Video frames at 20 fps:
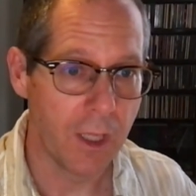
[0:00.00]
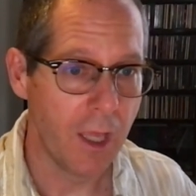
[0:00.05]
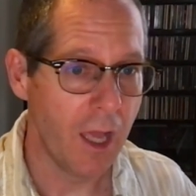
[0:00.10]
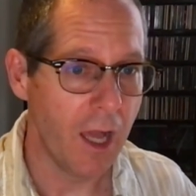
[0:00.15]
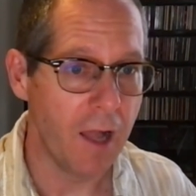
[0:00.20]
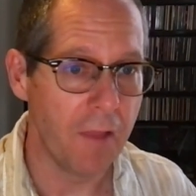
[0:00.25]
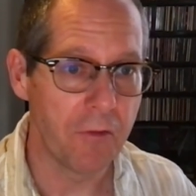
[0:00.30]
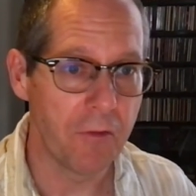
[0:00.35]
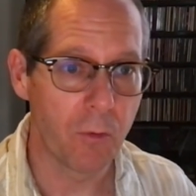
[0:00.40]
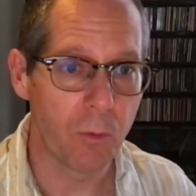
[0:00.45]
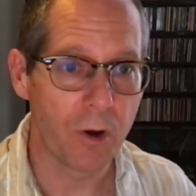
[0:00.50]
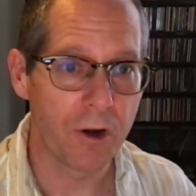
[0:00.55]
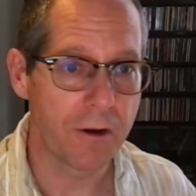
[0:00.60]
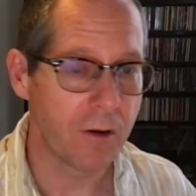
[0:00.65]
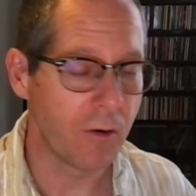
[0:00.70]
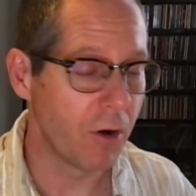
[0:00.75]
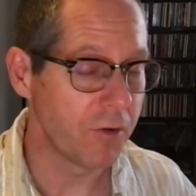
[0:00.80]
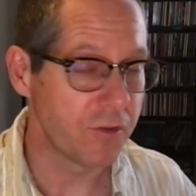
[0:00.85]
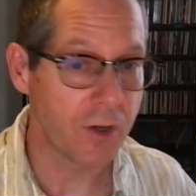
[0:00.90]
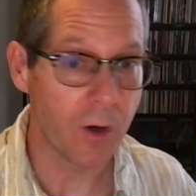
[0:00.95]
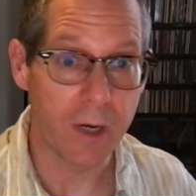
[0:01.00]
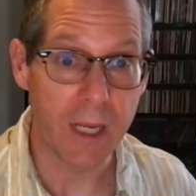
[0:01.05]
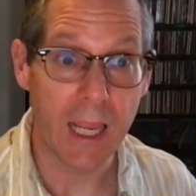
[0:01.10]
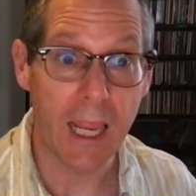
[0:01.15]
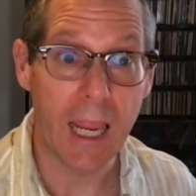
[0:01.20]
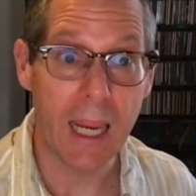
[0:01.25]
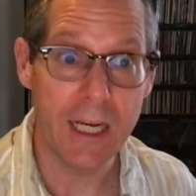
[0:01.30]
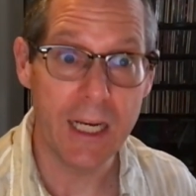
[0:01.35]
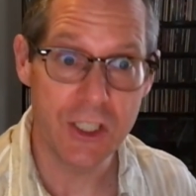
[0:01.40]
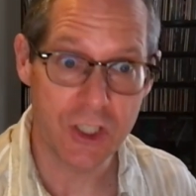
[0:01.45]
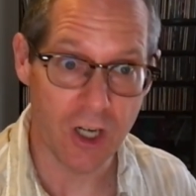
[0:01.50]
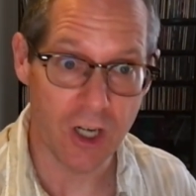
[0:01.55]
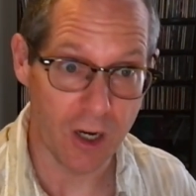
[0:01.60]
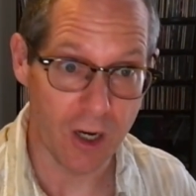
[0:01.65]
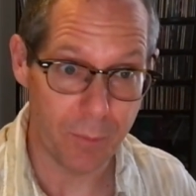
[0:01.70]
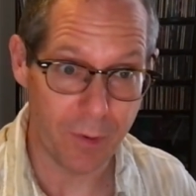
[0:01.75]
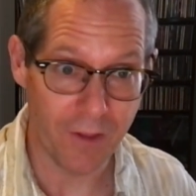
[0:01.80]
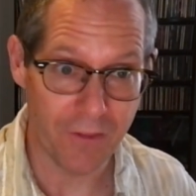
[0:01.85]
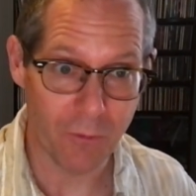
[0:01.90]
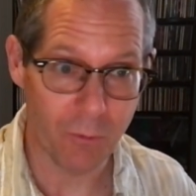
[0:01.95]
on the word, or sorry, A
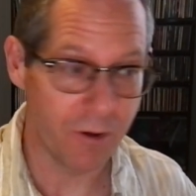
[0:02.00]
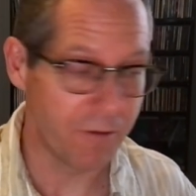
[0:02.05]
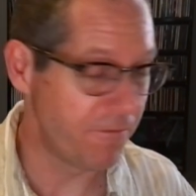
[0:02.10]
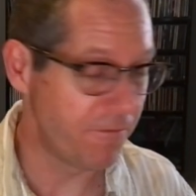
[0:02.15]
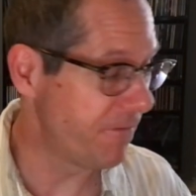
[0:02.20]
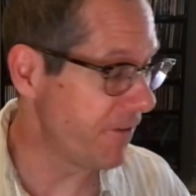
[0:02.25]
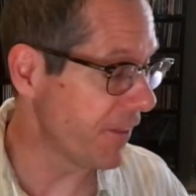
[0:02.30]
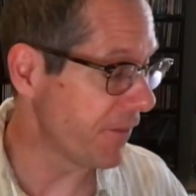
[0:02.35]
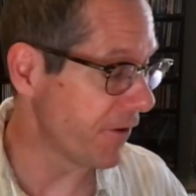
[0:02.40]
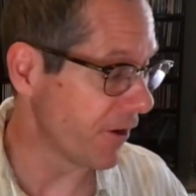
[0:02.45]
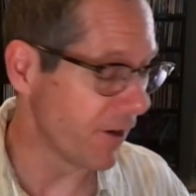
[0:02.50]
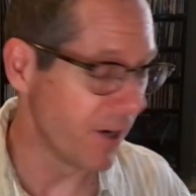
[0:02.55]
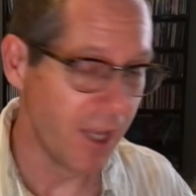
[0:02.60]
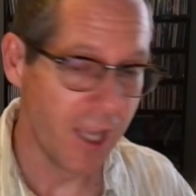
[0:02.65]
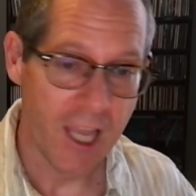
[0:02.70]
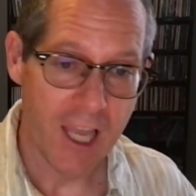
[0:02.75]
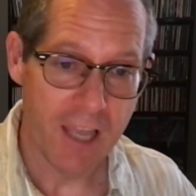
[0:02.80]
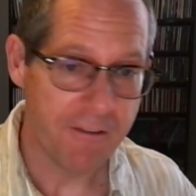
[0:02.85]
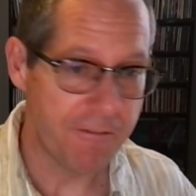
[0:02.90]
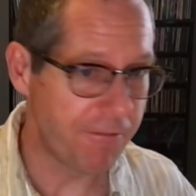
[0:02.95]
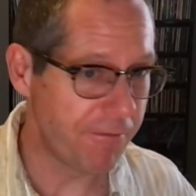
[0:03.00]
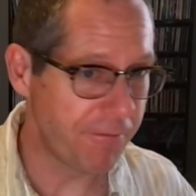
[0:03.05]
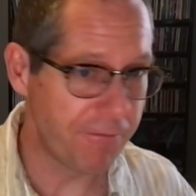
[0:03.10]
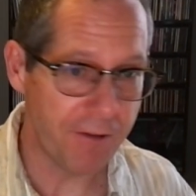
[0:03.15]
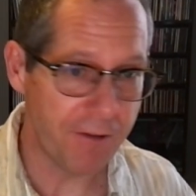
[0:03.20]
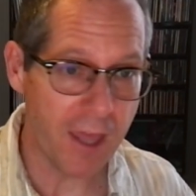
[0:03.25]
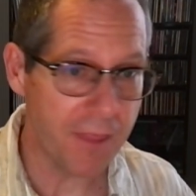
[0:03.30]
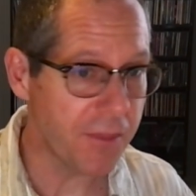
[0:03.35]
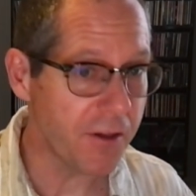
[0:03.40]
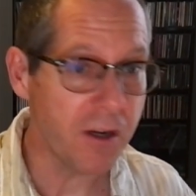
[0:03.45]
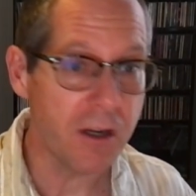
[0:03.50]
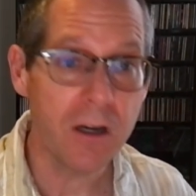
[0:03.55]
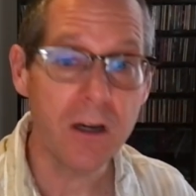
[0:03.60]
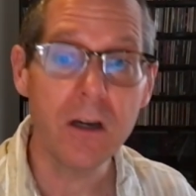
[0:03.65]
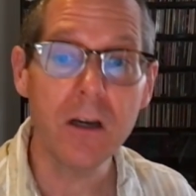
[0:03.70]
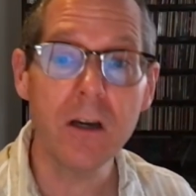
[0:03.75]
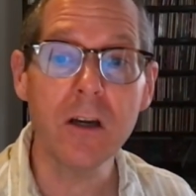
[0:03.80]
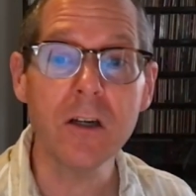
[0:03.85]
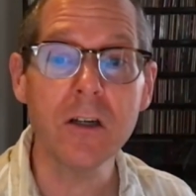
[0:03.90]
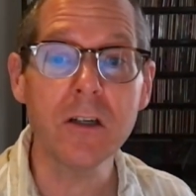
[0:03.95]
sharp on the word feather.
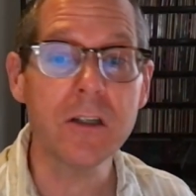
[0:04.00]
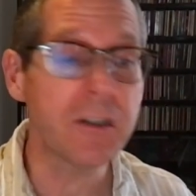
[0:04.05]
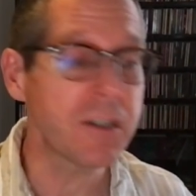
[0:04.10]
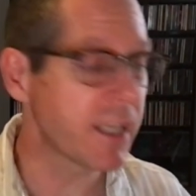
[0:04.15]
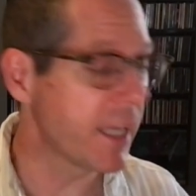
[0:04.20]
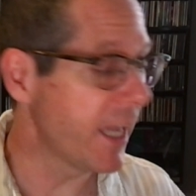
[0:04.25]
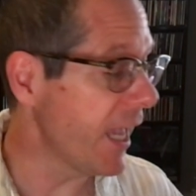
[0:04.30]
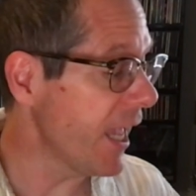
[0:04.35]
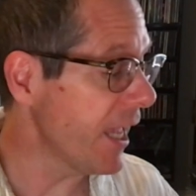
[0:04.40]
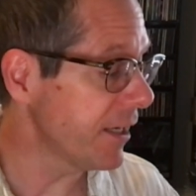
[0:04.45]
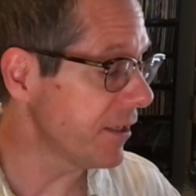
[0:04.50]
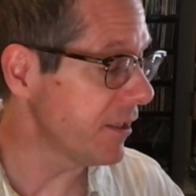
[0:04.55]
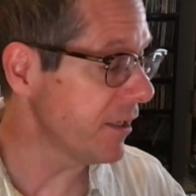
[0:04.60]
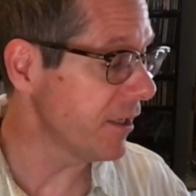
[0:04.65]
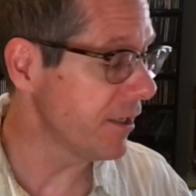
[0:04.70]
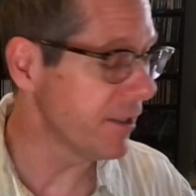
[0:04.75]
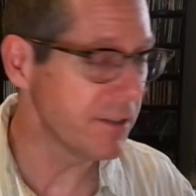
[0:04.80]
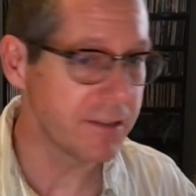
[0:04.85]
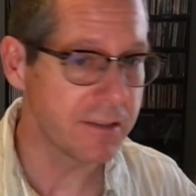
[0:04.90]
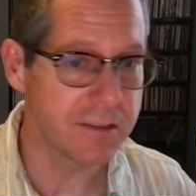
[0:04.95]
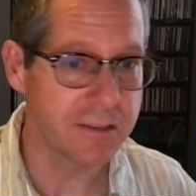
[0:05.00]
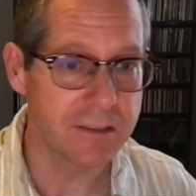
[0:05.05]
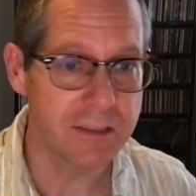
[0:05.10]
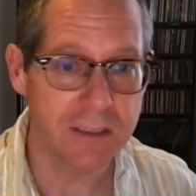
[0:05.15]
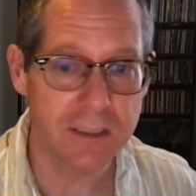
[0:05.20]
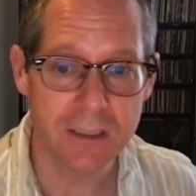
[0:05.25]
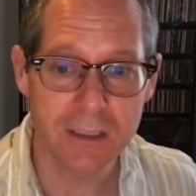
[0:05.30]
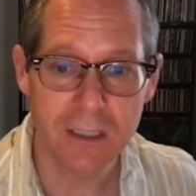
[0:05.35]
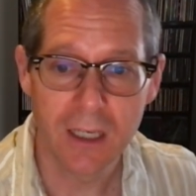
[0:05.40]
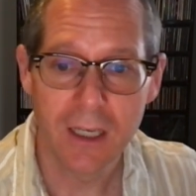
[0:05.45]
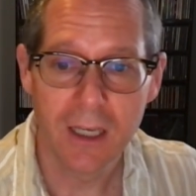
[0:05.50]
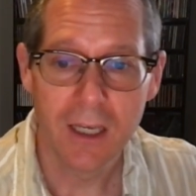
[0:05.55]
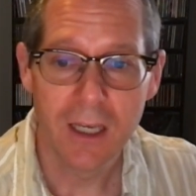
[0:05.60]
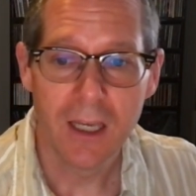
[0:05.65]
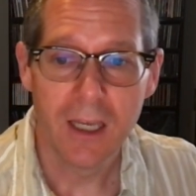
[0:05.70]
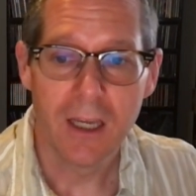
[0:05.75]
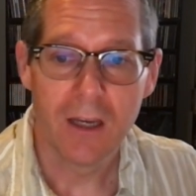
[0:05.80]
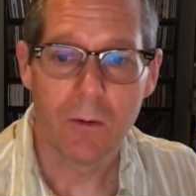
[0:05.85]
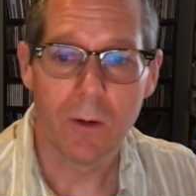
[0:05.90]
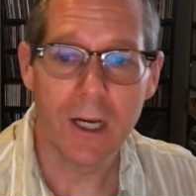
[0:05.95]
Feather canyons,
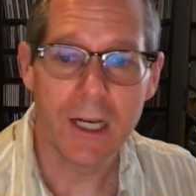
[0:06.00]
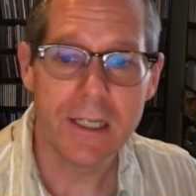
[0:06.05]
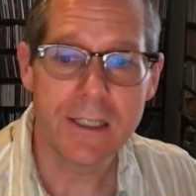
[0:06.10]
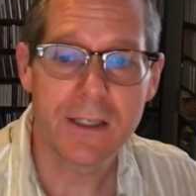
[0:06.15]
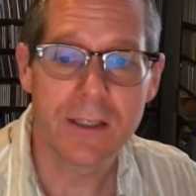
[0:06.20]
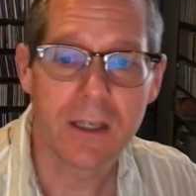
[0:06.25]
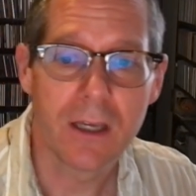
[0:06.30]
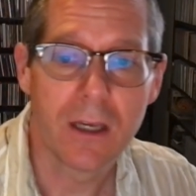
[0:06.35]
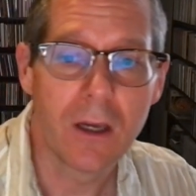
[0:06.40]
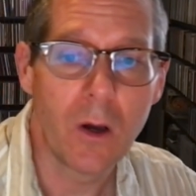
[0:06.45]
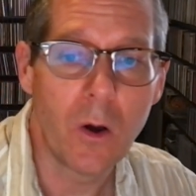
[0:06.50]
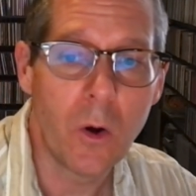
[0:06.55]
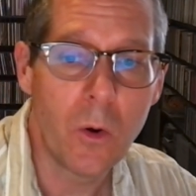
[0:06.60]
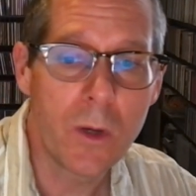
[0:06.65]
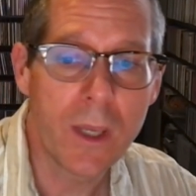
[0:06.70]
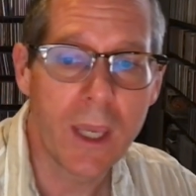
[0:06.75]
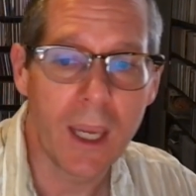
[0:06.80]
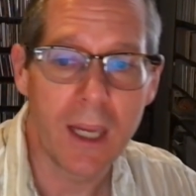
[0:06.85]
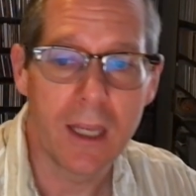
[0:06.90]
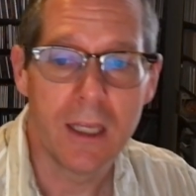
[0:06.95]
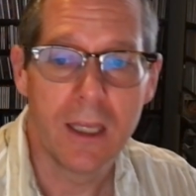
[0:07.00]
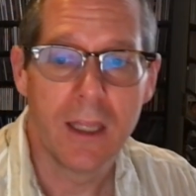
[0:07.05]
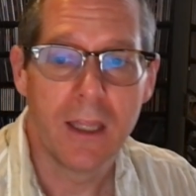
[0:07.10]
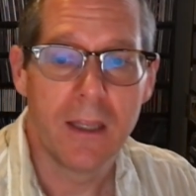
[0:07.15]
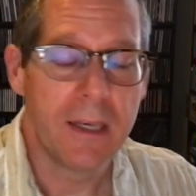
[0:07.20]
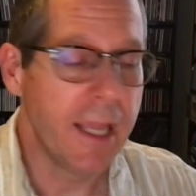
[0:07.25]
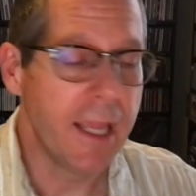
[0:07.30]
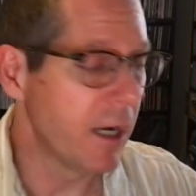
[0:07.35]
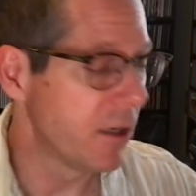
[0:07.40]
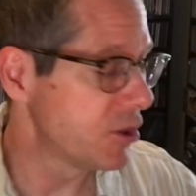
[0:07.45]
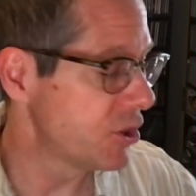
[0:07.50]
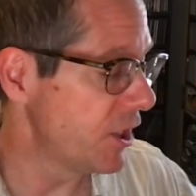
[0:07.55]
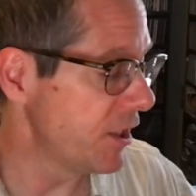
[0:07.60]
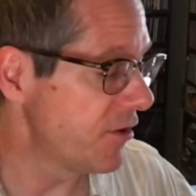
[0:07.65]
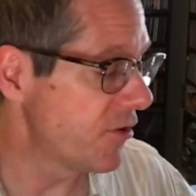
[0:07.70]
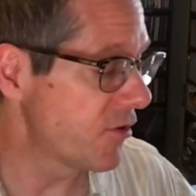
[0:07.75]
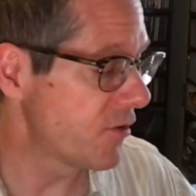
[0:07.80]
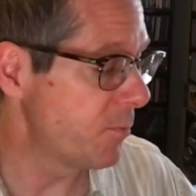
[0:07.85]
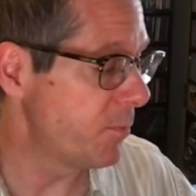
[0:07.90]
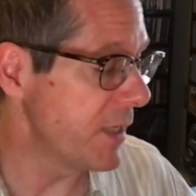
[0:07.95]
right? Okay, now she
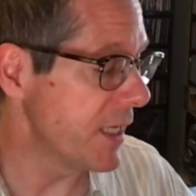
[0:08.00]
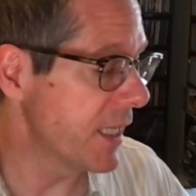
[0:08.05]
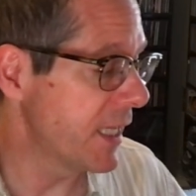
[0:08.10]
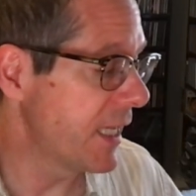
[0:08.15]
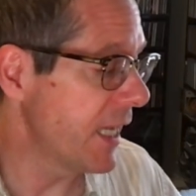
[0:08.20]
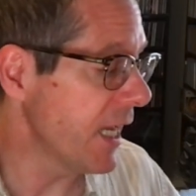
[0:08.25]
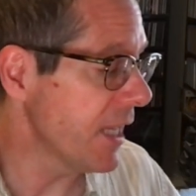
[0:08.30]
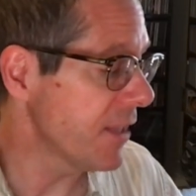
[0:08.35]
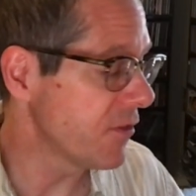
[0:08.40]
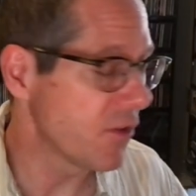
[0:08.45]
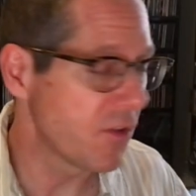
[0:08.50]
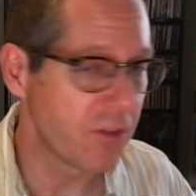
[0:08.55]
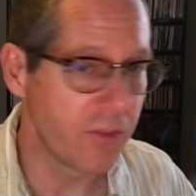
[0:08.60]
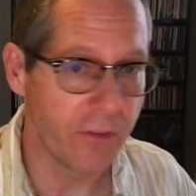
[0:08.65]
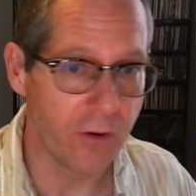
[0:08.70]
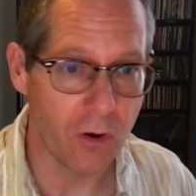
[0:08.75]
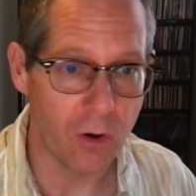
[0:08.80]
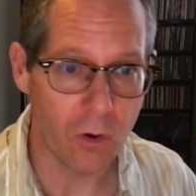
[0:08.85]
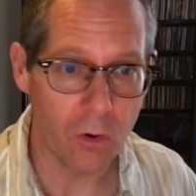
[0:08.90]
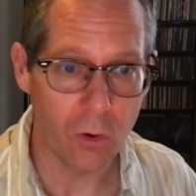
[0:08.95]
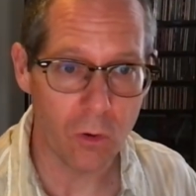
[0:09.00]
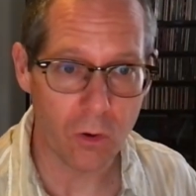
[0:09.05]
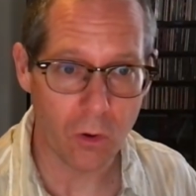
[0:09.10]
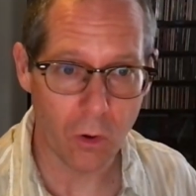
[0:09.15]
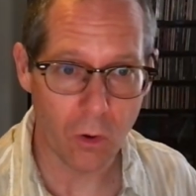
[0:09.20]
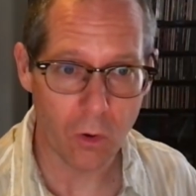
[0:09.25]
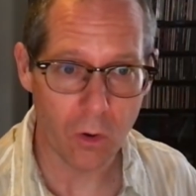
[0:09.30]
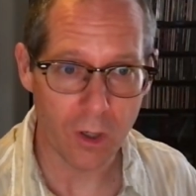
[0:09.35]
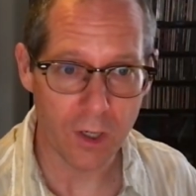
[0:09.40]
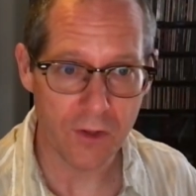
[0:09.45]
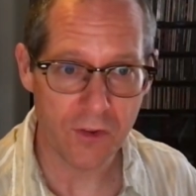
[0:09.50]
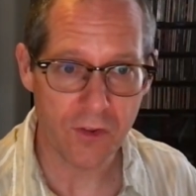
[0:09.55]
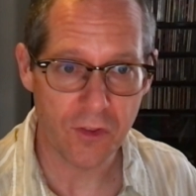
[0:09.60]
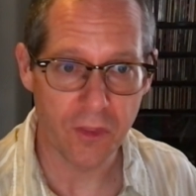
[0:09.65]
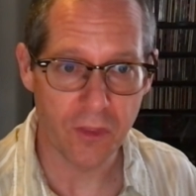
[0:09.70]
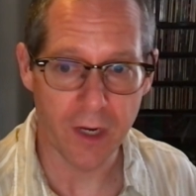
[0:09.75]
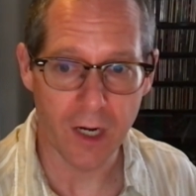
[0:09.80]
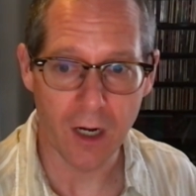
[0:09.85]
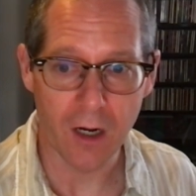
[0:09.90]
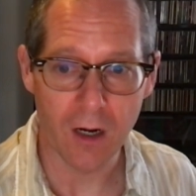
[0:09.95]
begins the whole chorus
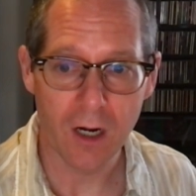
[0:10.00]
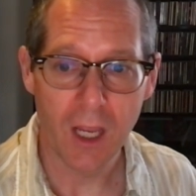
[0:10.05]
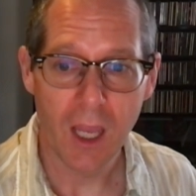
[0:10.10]
there.